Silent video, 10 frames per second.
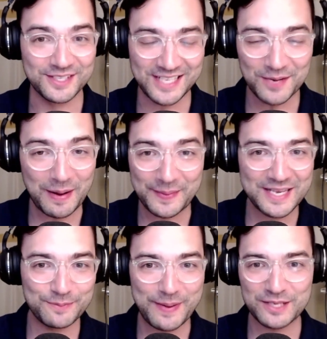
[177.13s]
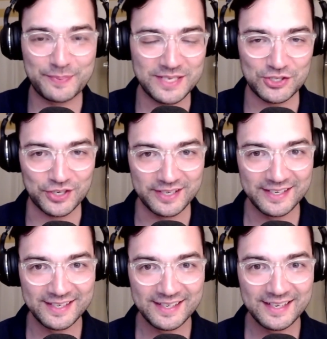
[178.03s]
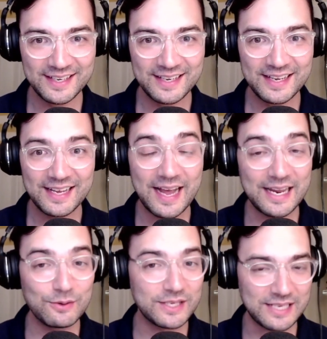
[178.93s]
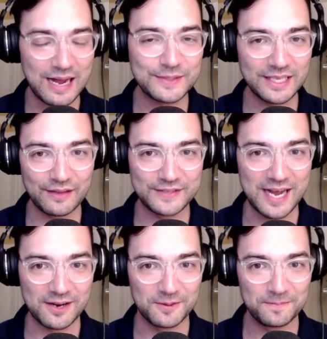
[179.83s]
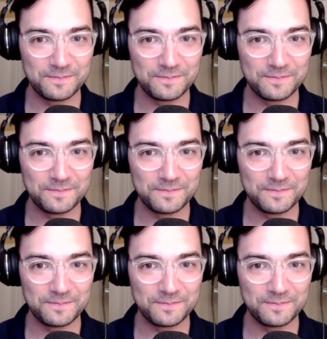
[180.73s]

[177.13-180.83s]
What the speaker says: Center might be his best position. And he was a top 10 left tackle.